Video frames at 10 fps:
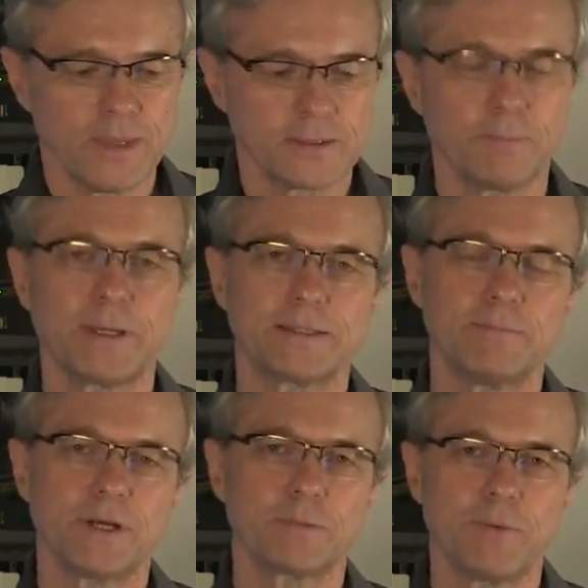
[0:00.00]
So, but it's
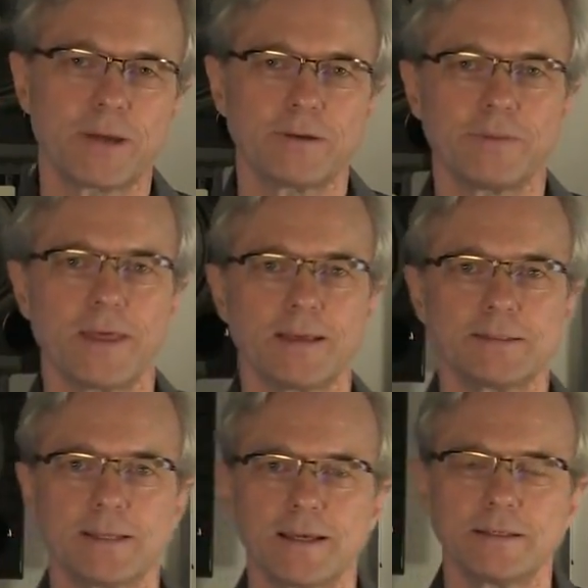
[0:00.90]
much better than,
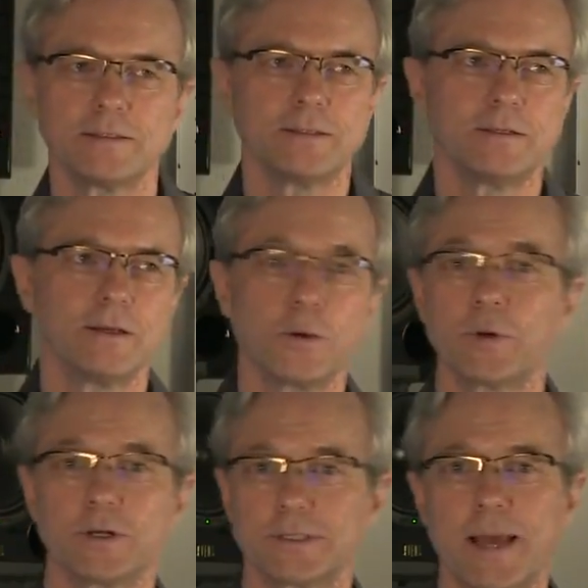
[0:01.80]
say,
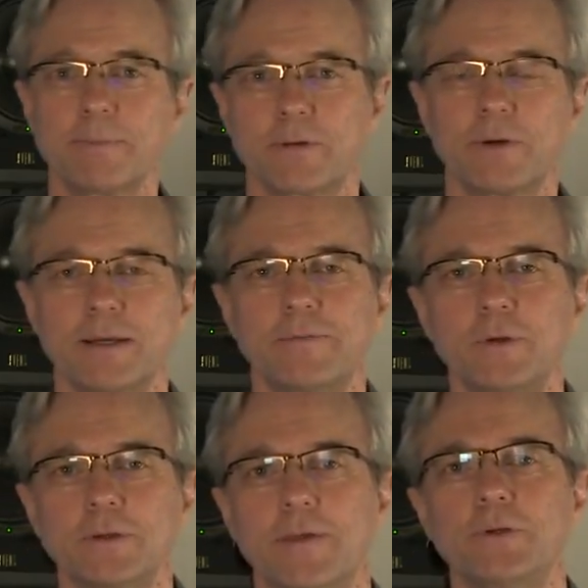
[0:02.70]
lowering your sampling rate. If
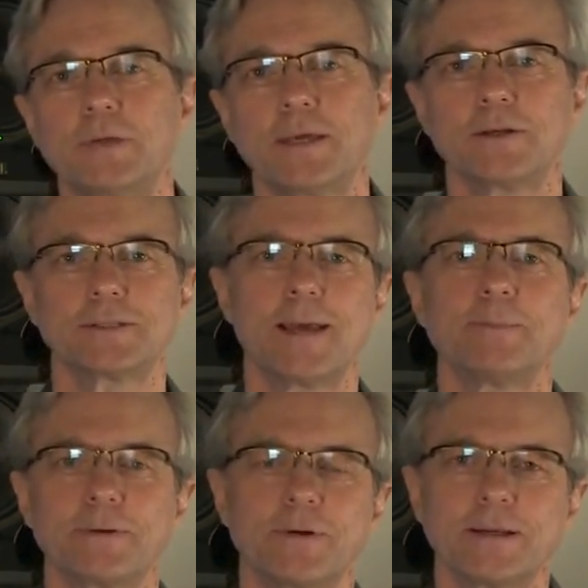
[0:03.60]
you take your
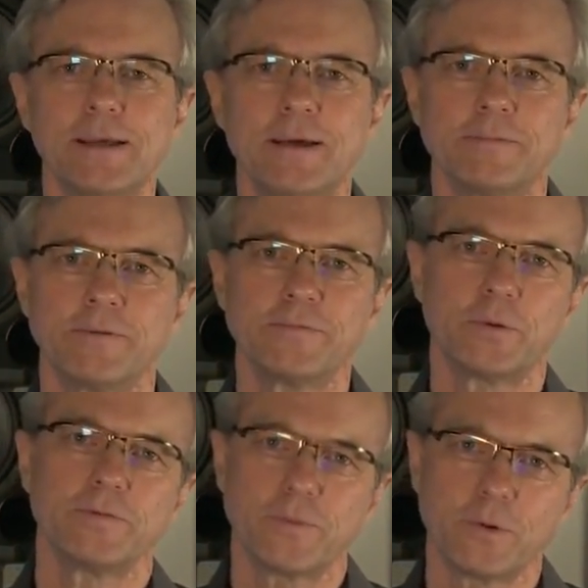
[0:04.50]
sampling rate from
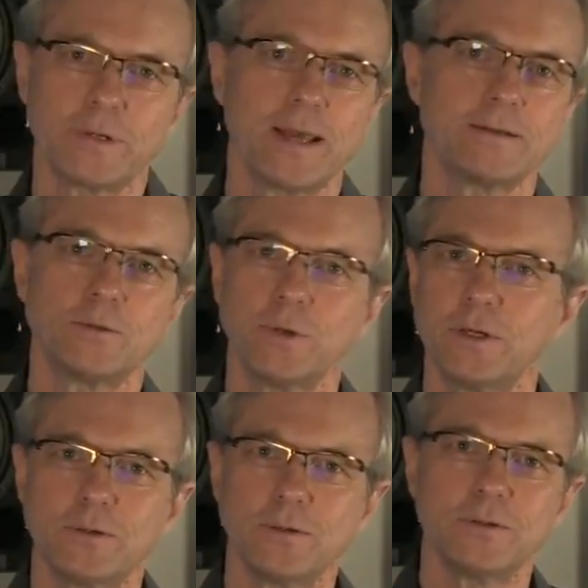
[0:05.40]
44 down to
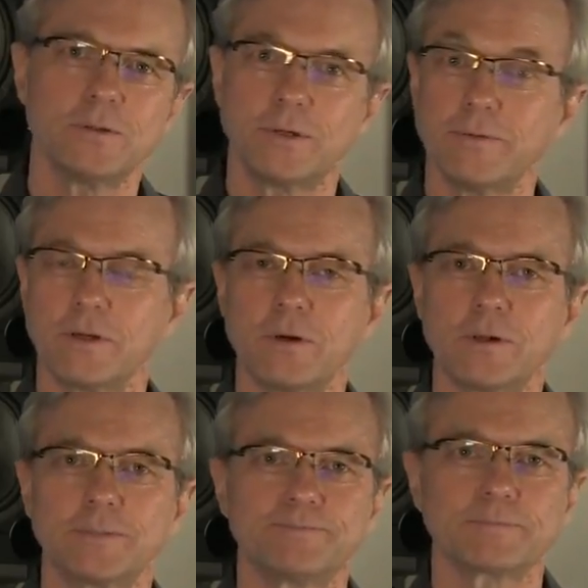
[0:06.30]
22 or even
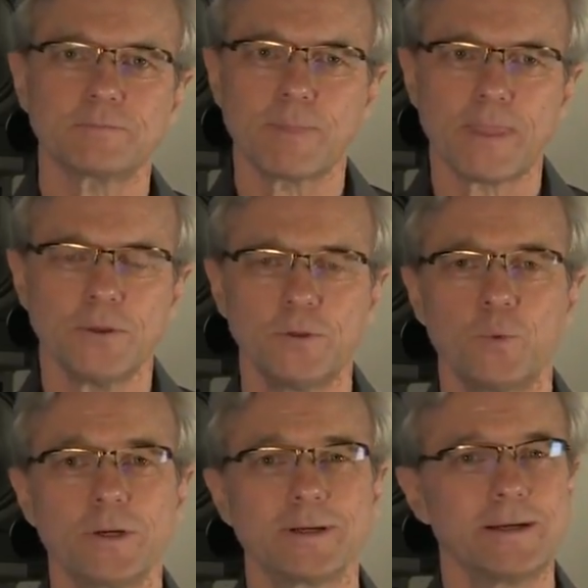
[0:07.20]
lower, you
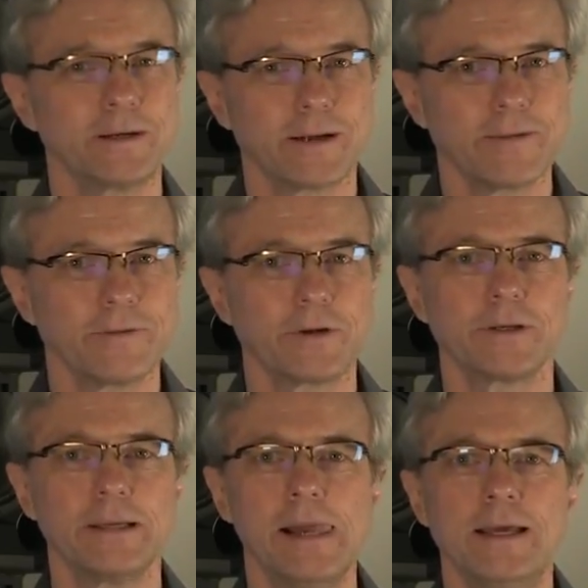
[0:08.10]
will hear a
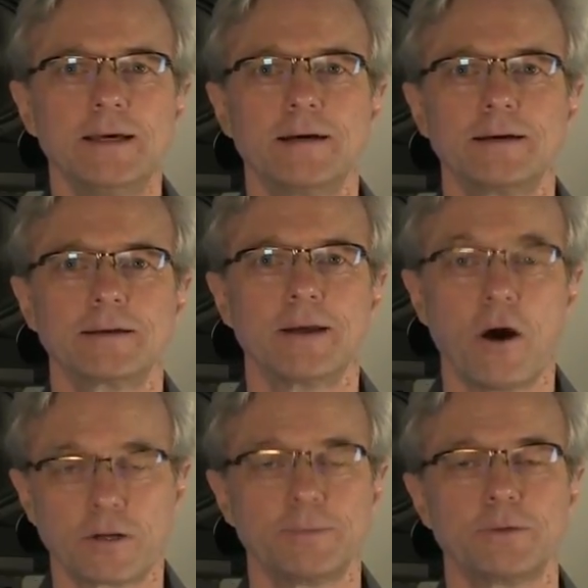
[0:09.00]
very
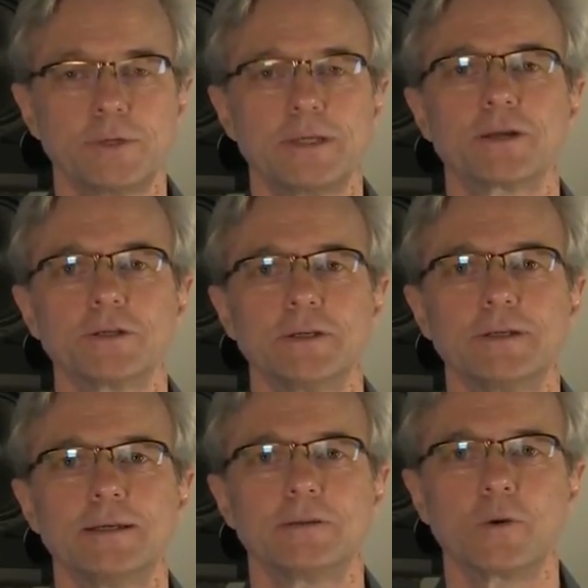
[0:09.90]
audible reduction
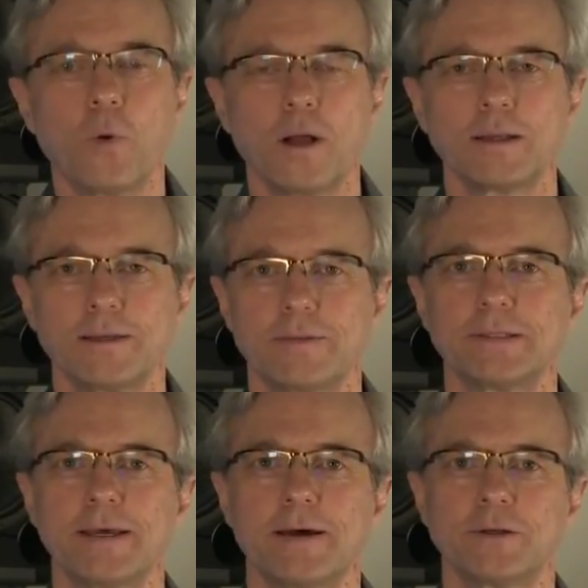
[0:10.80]
in the quality of the
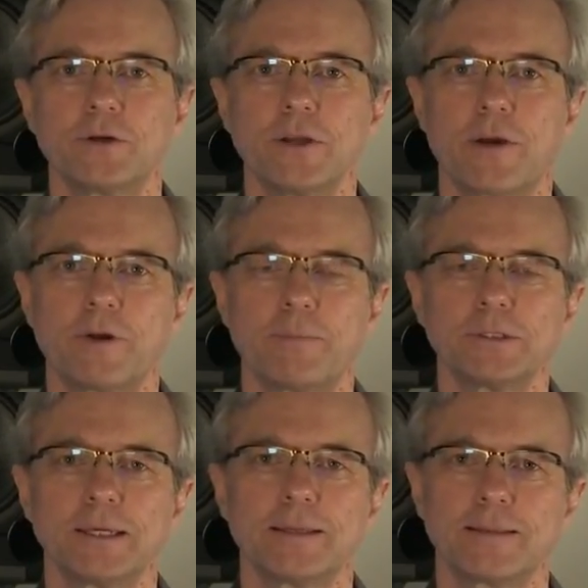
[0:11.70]
sound. You're not
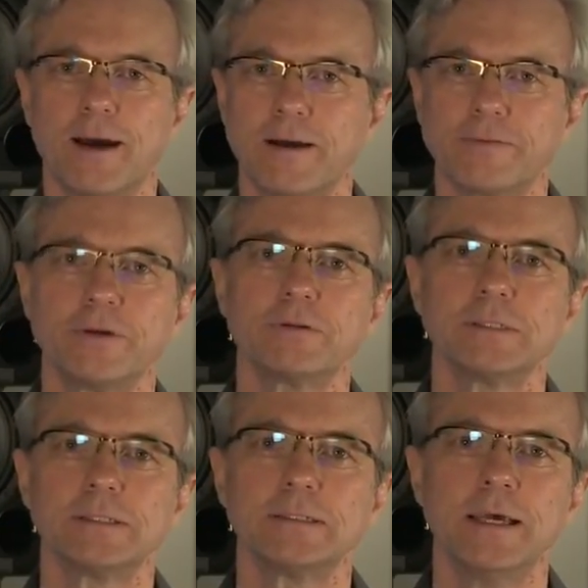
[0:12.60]
representing the higher
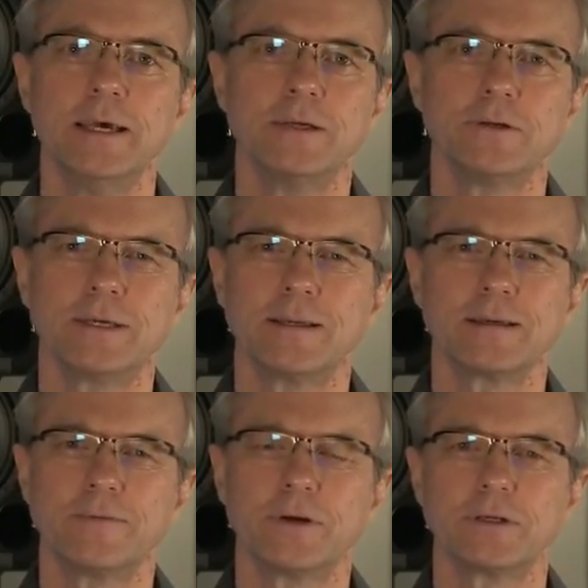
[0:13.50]
frequencies. You're
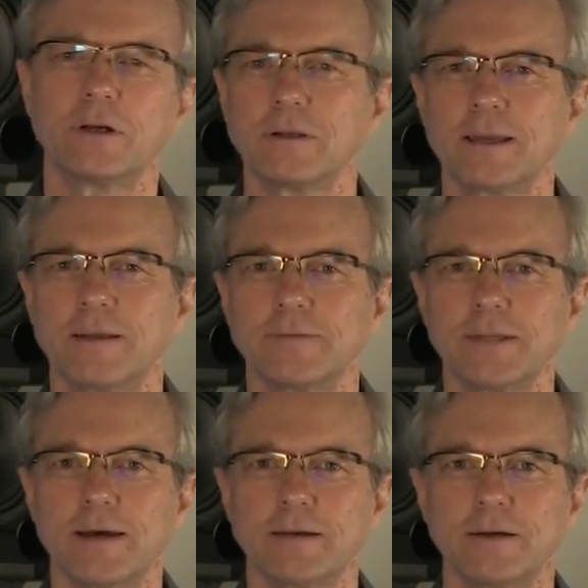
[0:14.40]
getting a very dull kind of
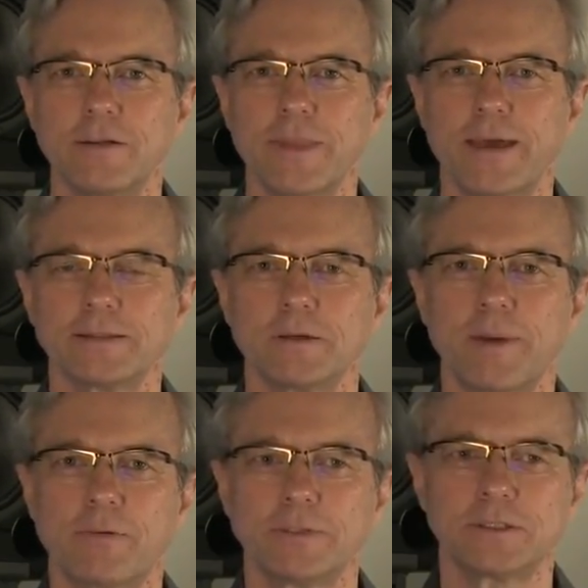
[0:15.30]
sound on that. So
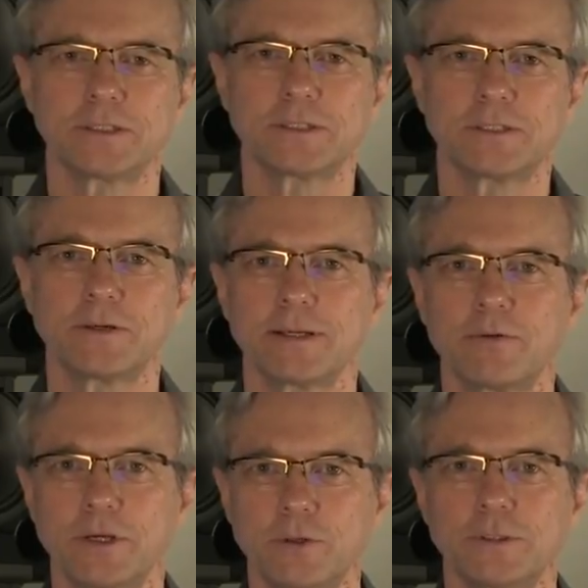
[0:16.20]
by just strictly
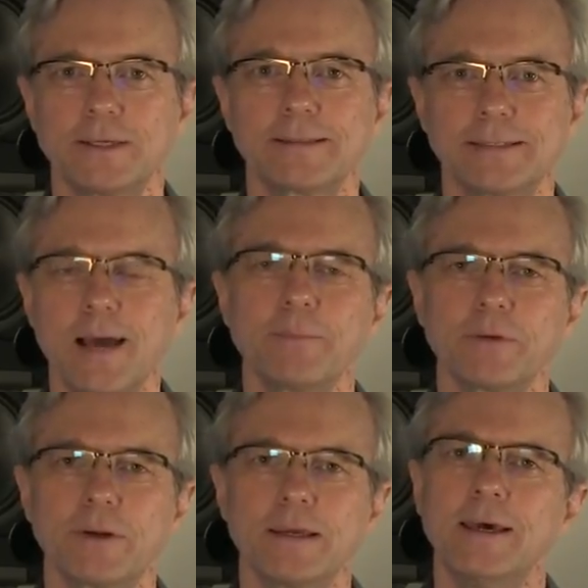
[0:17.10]
reducing the
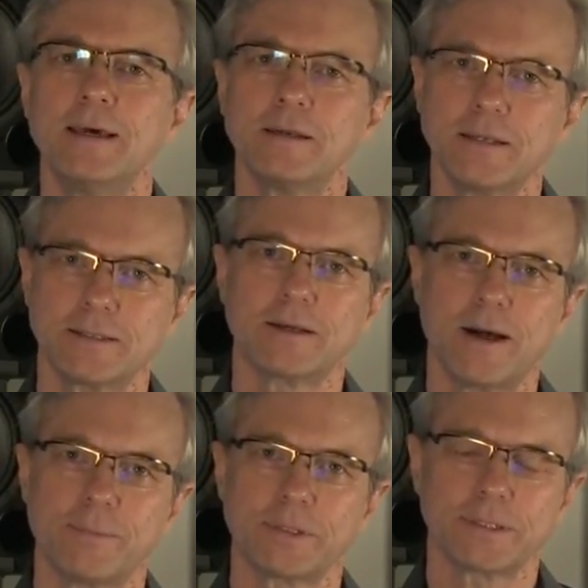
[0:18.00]
sampling rate doesn't
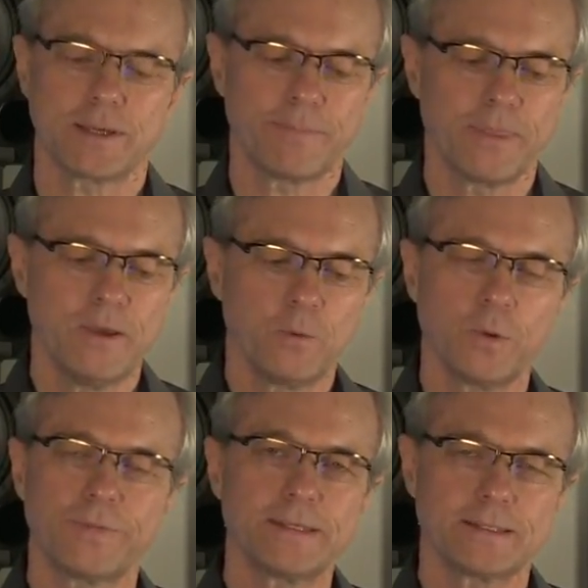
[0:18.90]
accomplish that.
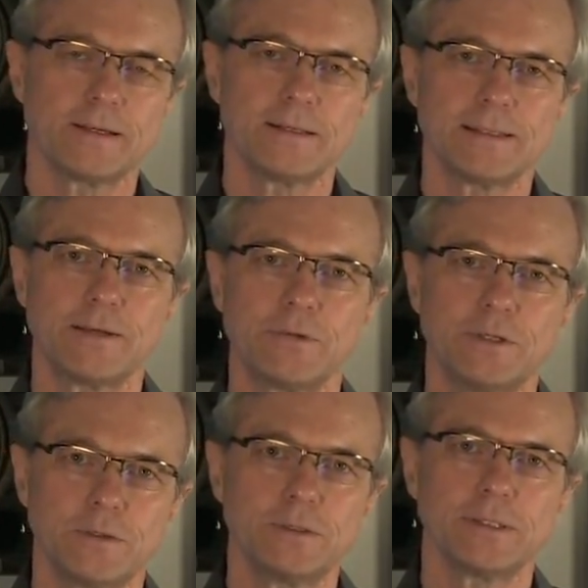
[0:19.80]
What this does, it
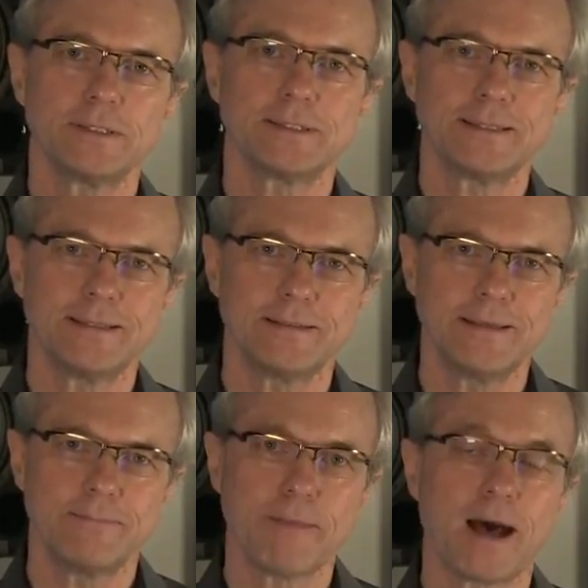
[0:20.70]
reduces
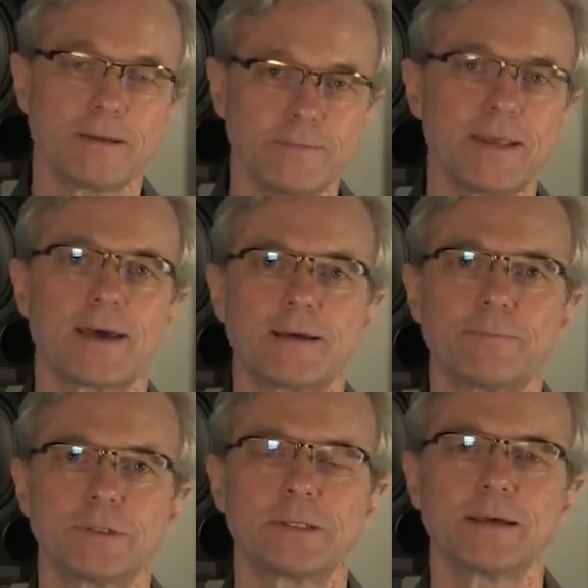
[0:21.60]
the amount of data
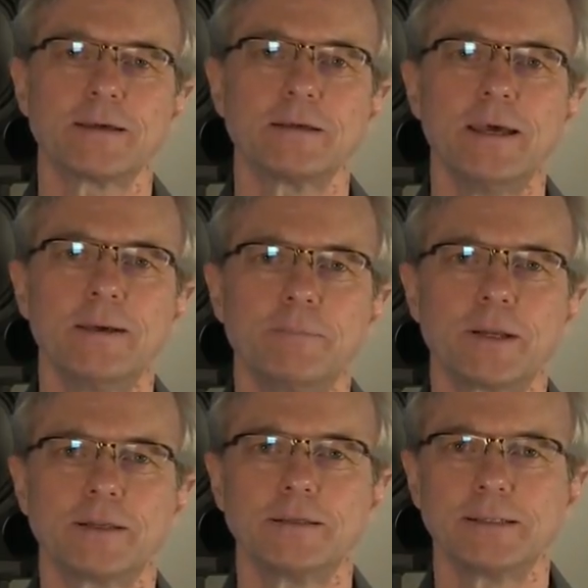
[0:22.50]
per second, but
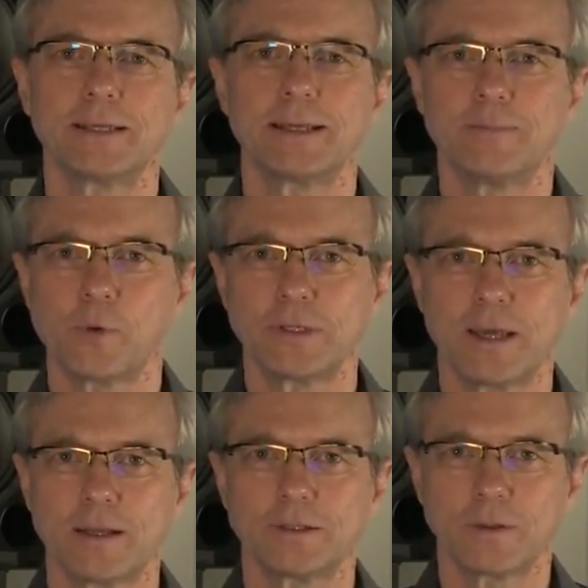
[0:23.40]
it does it in a more
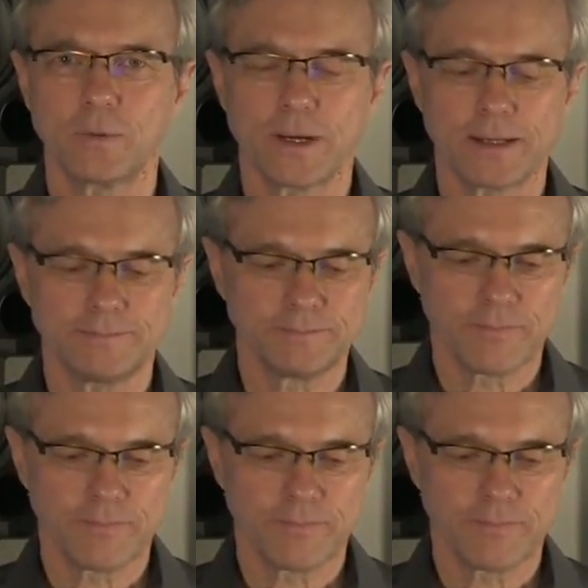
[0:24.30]
intelligent way.